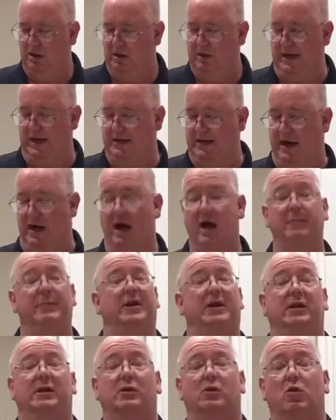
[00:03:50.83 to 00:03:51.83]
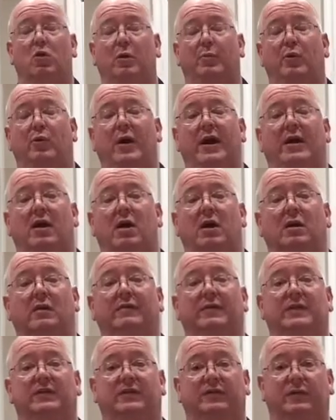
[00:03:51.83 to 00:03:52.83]
Okay, now I'm gonna incorporate all
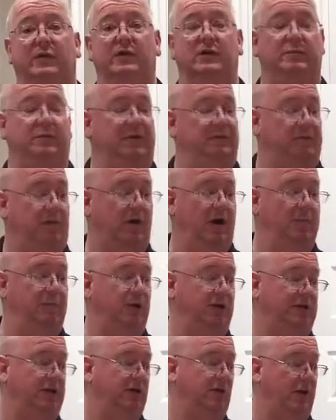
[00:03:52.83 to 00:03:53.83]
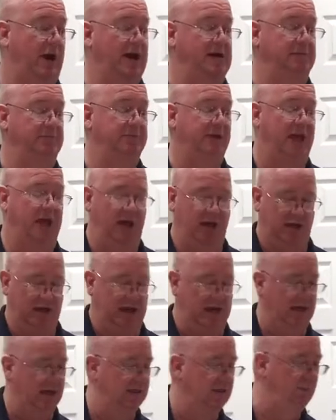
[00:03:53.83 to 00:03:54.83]
of this first before I put the crab
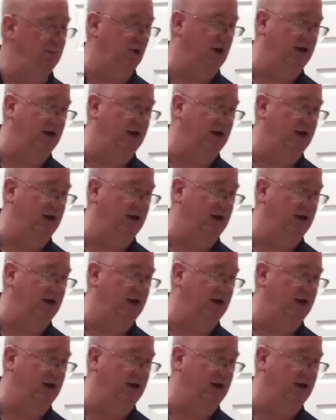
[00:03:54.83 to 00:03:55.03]
cake and the